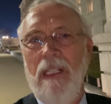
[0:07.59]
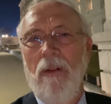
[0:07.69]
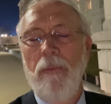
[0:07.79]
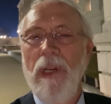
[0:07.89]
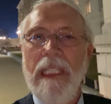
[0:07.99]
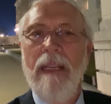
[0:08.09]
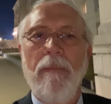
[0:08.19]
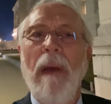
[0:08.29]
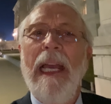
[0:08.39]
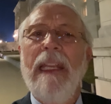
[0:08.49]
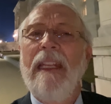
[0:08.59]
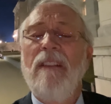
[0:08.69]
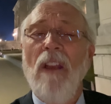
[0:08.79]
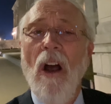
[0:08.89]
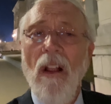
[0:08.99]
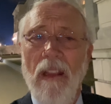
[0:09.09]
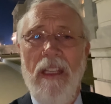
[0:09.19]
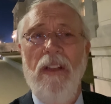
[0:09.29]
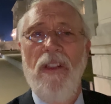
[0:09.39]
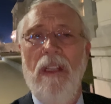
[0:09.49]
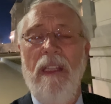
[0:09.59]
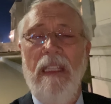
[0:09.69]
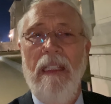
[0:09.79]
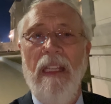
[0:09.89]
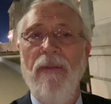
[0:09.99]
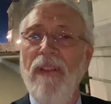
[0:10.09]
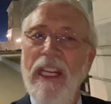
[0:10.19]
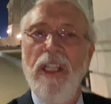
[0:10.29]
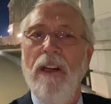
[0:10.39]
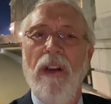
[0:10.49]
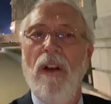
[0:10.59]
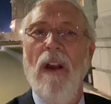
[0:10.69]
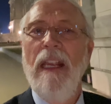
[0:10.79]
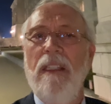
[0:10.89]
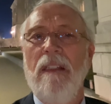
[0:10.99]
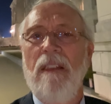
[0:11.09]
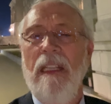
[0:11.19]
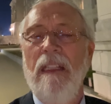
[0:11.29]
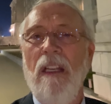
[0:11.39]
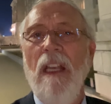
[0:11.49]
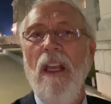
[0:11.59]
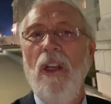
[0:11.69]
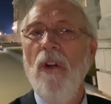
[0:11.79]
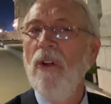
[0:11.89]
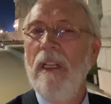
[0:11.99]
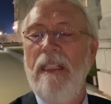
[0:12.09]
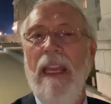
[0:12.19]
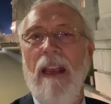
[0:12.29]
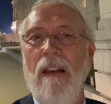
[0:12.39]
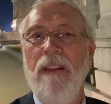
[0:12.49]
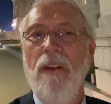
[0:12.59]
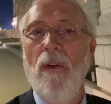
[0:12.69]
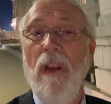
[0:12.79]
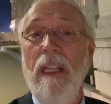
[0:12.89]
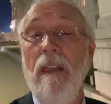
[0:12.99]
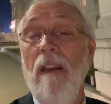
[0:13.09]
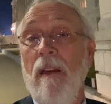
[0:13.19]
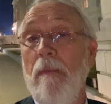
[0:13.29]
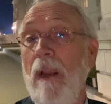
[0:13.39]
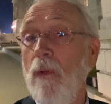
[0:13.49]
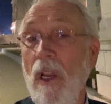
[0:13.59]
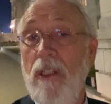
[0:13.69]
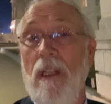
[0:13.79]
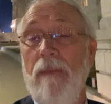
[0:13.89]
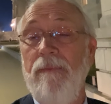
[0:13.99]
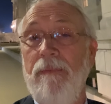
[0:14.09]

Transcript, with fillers: While President Biden acknowledged the inflationary crisis and the current attack on Ukraine by Russia,